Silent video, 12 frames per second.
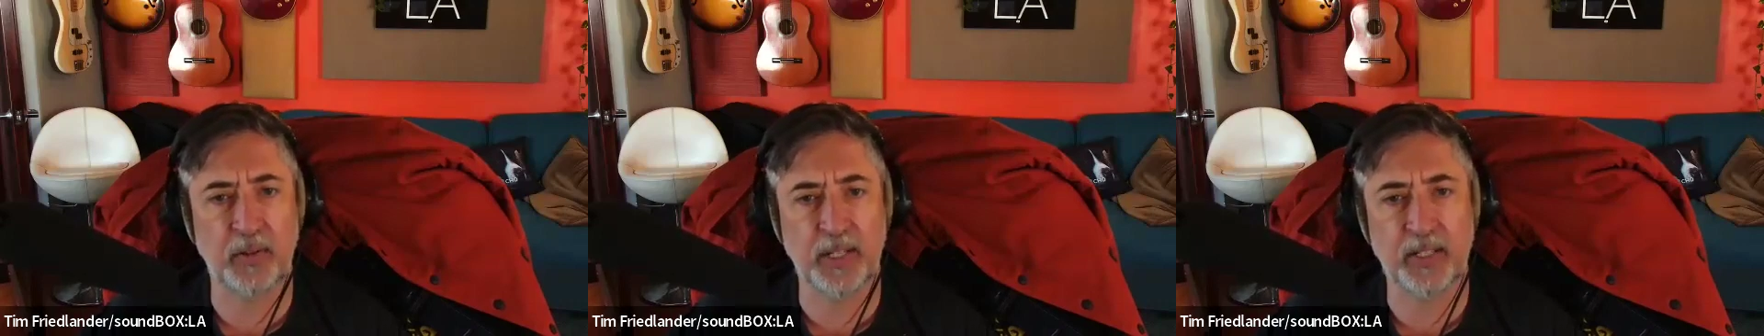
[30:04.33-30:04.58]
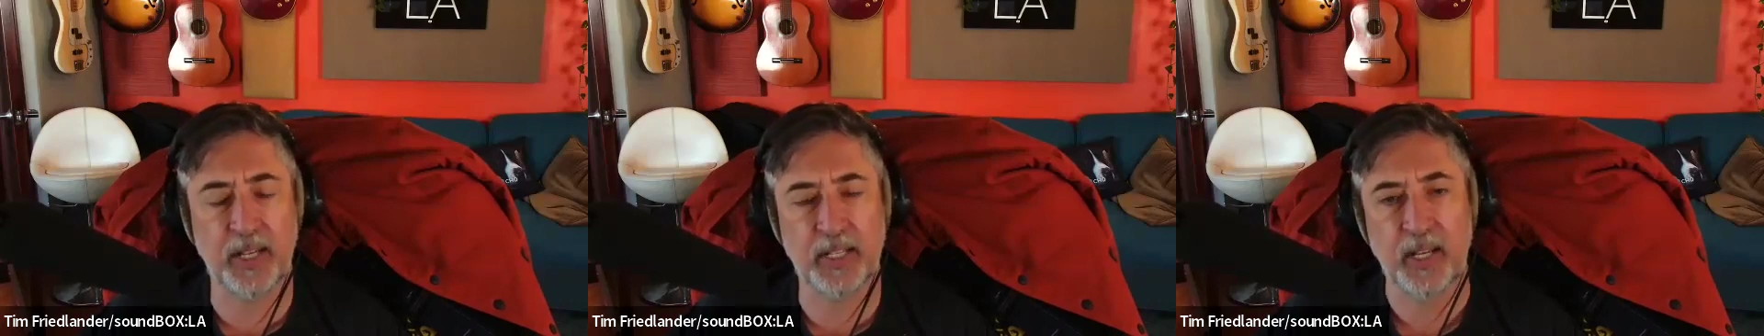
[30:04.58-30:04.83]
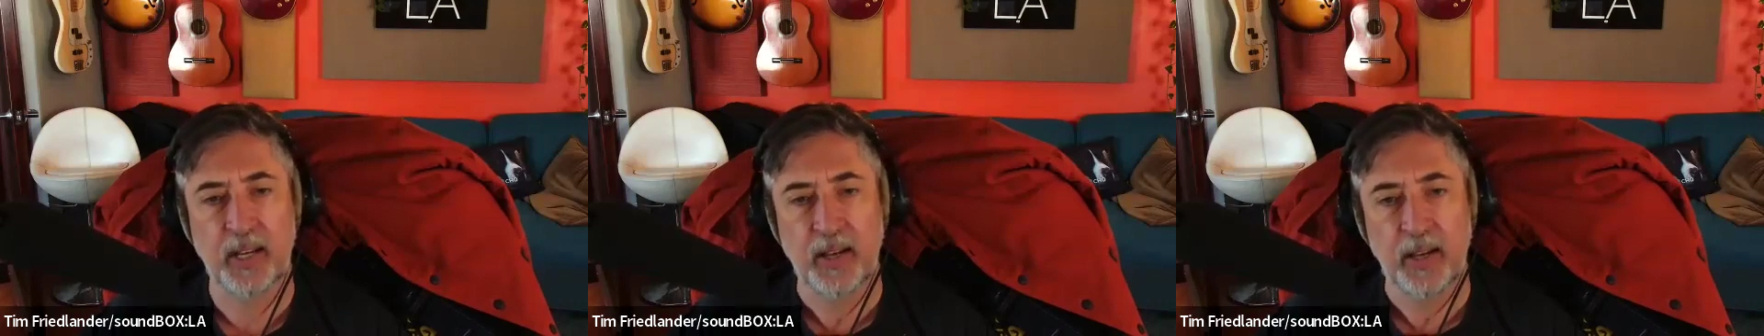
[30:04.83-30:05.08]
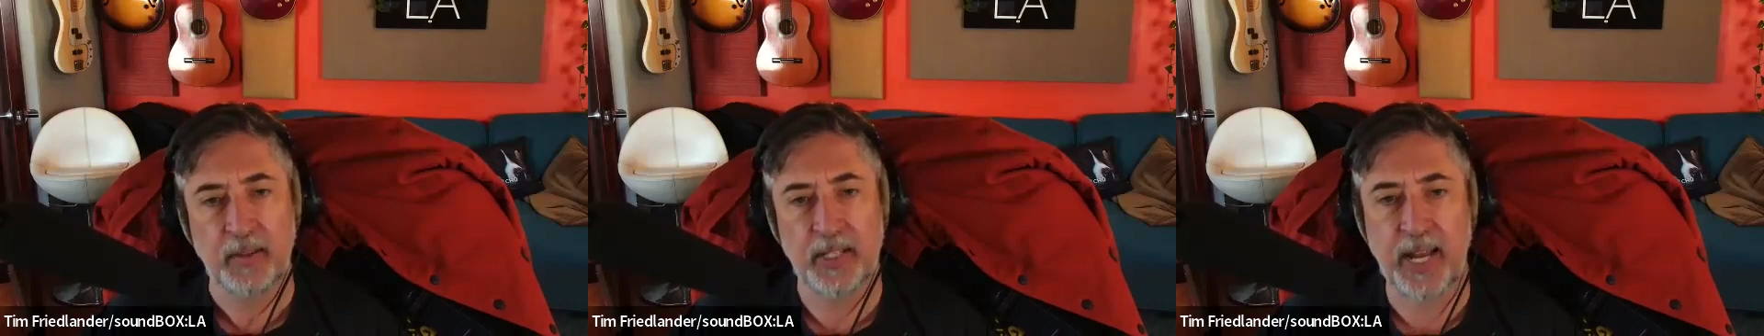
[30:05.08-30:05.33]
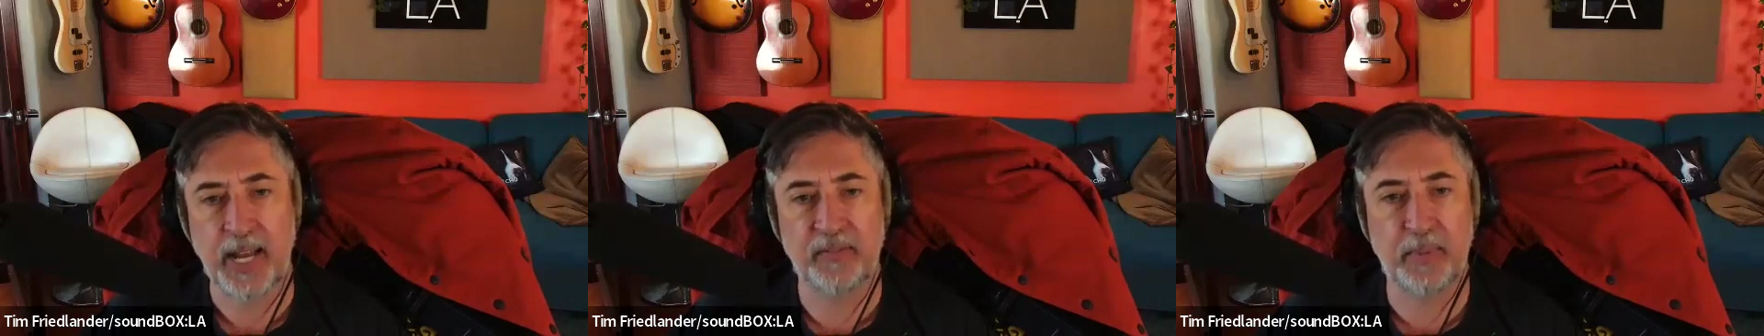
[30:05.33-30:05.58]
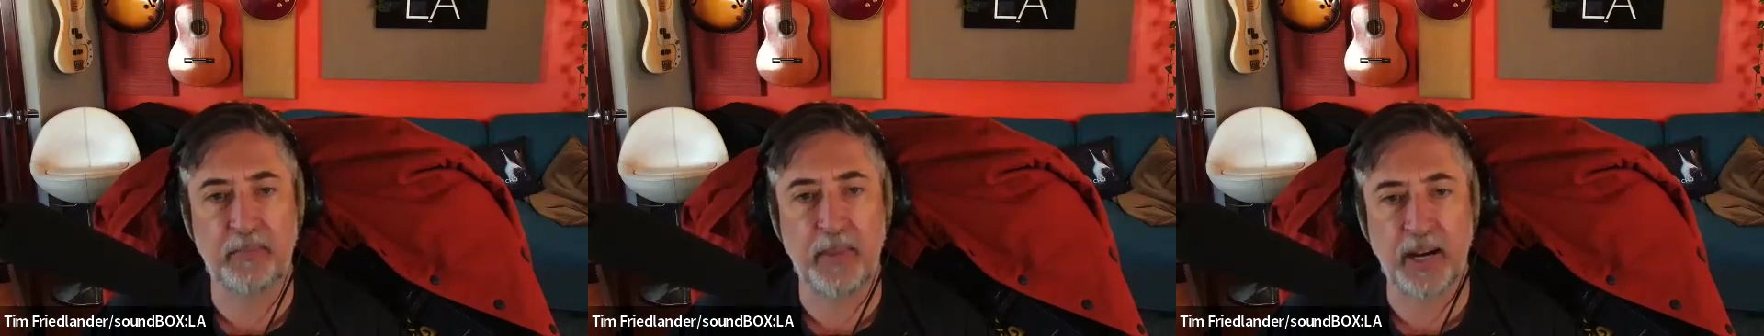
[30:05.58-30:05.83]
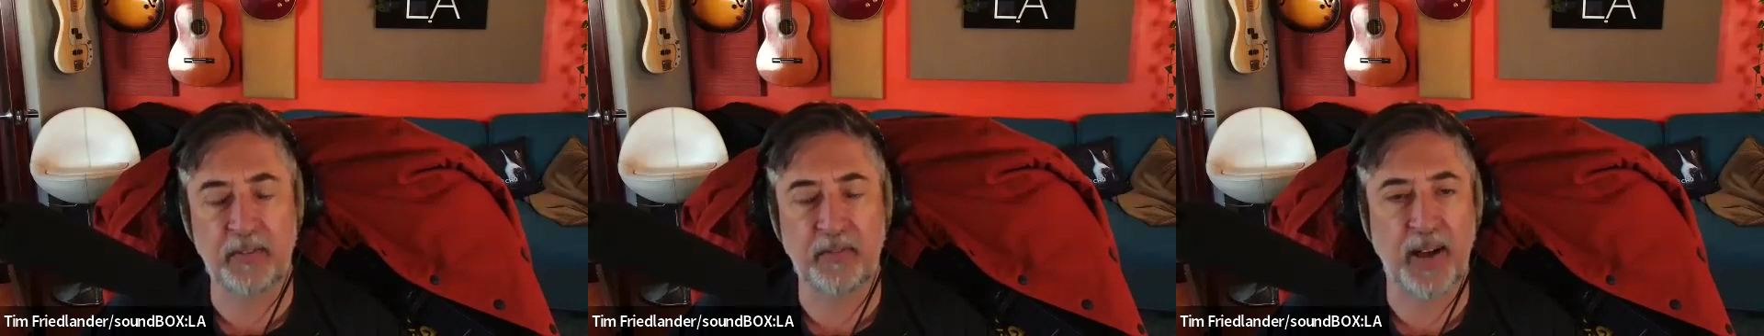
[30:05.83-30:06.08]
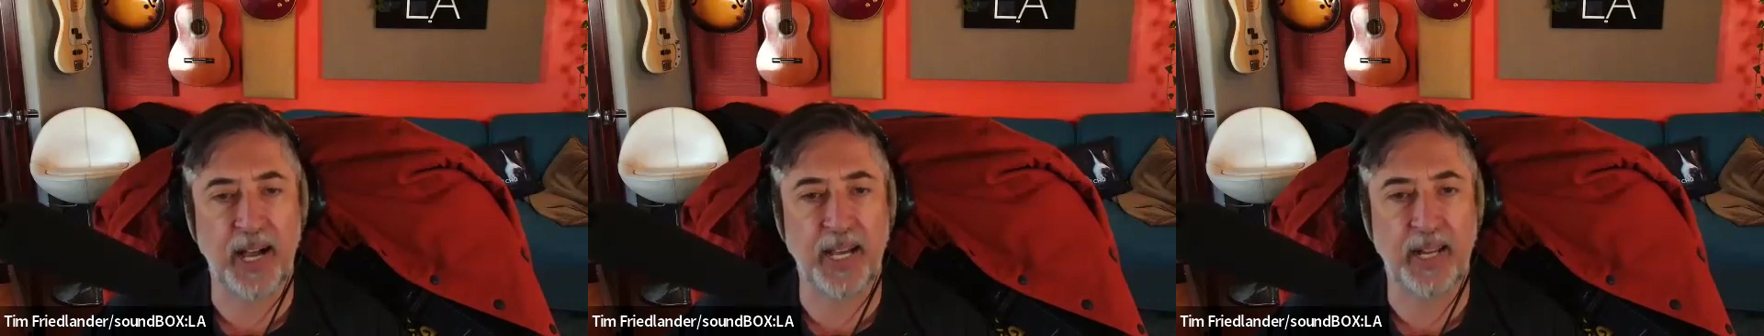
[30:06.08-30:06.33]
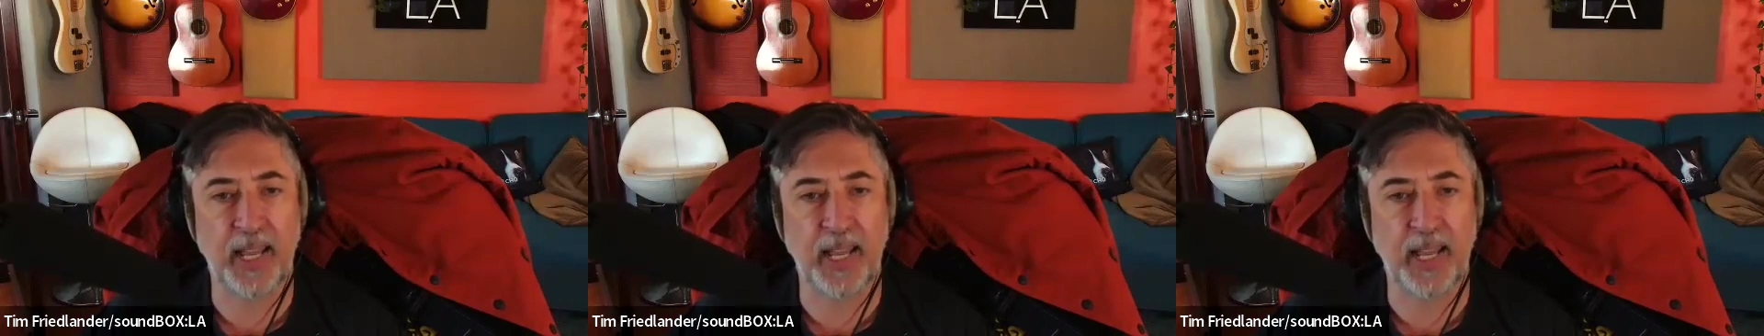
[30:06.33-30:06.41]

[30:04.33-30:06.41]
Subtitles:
That's kind of been modified